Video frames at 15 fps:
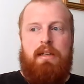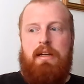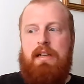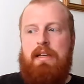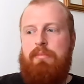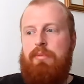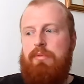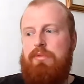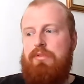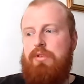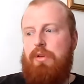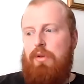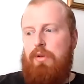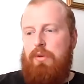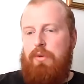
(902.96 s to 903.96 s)
We are able
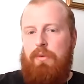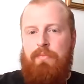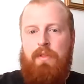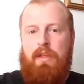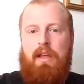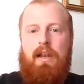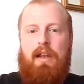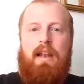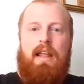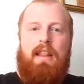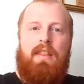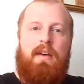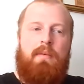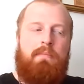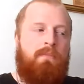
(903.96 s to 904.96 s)
to
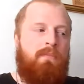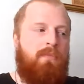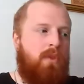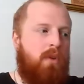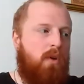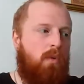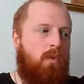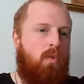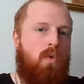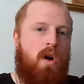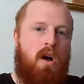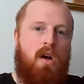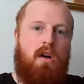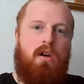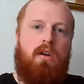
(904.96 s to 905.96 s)
let them
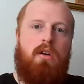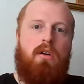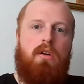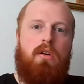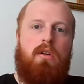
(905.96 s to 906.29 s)
work